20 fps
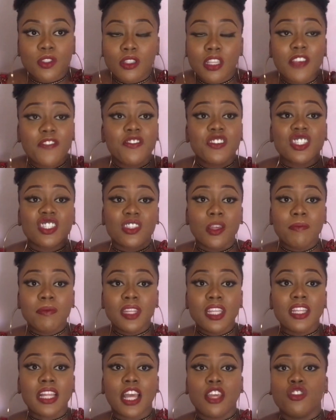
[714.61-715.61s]
If it's
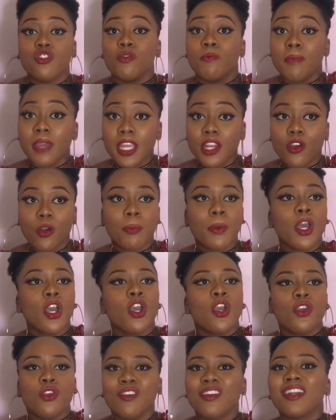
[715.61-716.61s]
something that you made up,
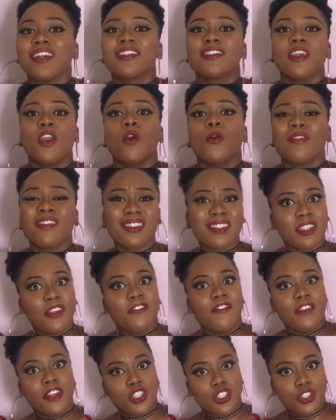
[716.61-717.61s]
you can say, oh, this is a
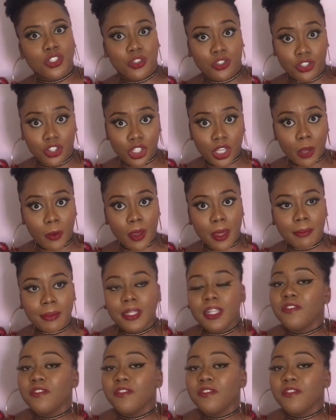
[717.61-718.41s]
fiction. Do you get what I mean?